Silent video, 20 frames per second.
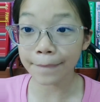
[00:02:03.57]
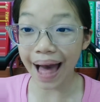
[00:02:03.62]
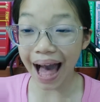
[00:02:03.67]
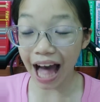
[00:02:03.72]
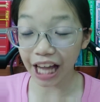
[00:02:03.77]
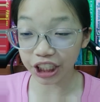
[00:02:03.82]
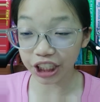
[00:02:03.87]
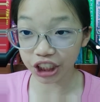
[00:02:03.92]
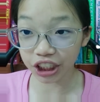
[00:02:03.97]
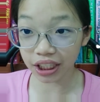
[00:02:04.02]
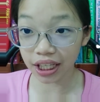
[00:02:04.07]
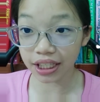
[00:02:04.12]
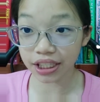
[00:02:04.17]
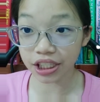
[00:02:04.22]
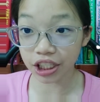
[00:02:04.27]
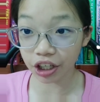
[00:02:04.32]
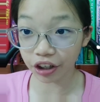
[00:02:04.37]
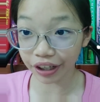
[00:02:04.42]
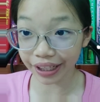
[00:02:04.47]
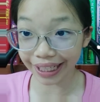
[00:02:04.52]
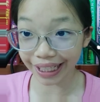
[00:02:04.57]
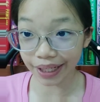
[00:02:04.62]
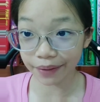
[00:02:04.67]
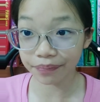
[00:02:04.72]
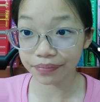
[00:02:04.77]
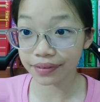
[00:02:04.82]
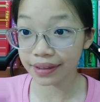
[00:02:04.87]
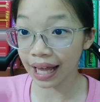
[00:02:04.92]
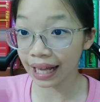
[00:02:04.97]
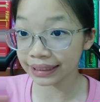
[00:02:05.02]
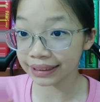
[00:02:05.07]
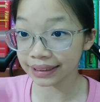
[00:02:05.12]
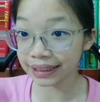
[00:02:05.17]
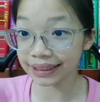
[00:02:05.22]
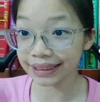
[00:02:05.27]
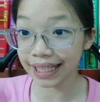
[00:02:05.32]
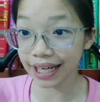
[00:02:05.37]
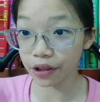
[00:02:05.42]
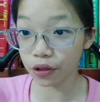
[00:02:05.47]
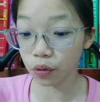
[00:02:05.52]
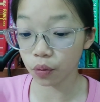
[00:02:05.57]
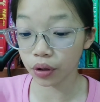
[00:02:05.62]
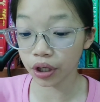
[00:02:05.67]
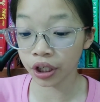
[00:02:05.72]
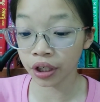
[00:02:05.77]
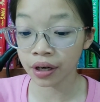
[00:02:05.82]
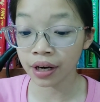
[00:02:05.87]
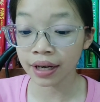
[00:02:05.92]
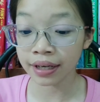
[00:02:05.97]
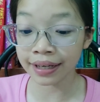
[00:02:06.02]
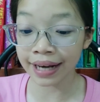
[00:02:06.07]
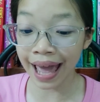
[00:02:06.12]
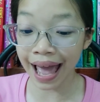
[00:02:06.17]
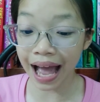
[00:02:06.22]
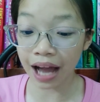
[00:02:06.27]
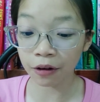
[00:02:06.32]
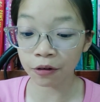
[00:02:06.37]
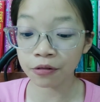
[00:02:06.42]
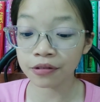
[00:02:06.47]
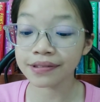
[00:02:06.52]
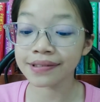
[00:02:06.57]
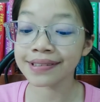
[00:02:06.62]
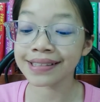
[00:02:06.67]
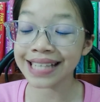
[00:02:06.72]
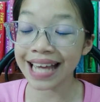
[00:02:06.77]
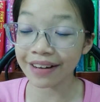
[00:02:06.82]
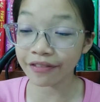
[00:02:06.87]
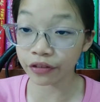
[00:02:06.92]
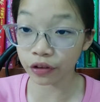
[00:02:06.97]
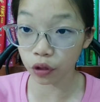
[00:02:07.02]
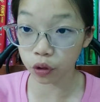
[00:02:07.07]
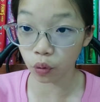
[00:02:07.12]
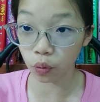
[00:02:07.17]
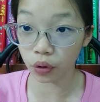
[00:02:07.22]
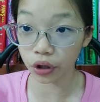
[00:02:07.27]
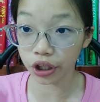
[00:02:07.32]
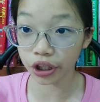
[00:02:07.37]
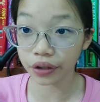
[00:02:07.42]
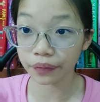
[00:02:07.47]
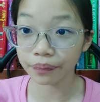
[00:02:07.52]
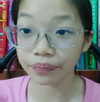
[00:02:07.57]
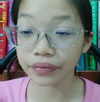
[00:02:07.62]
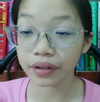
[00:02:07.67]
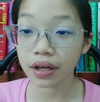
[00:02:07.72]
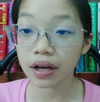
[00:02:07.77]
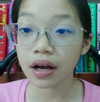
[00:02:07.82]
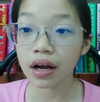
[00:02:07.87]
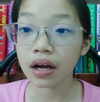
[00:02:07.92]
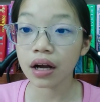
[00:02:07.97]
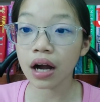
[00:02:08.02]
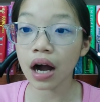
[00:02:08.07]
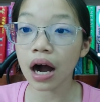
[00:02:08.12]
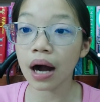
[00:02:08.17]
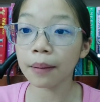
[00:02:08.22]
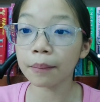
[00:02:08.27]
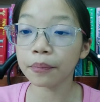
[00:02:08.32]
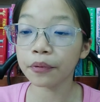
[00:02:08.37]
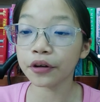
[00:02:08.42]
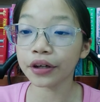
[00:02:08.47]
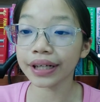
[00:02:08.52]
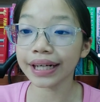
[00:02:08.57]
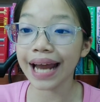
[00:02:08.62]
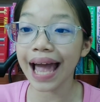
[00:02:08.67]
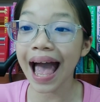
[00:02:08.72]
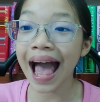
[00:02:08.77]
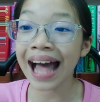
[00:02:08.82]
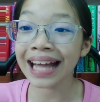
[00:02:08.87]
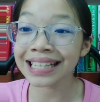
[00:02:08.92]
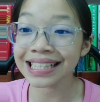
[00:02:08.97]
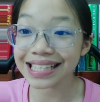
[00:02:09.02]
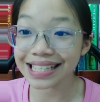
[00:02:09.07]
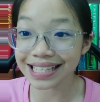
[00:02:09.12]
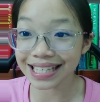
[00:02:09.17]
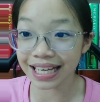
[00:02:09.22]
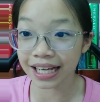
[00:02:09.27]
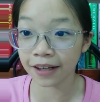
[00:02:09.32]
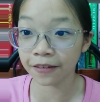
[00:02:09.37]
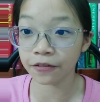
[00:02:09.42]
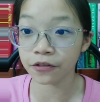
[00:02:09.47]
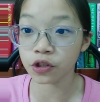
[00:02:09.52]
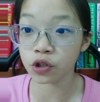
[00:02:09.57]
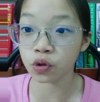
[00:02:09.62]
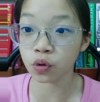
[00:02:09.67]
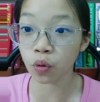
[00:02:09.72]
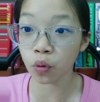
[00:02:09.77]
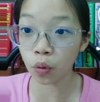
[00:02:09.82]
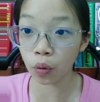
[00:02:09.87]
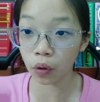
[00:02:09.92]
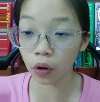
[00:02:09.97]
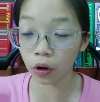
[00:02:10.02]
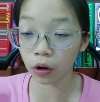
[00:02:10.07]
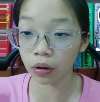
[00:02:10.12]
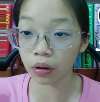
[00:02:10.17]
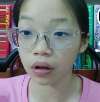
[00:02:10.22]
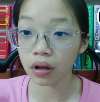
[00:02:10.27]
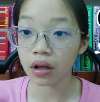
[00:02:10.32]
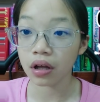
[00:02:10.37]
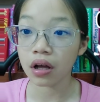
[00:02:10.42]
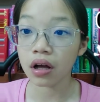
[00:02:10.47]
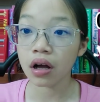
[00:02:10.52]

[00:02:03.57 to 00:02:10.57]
Bachelor degree. That's the sixth word. Now, seventh word. Comprehensive school.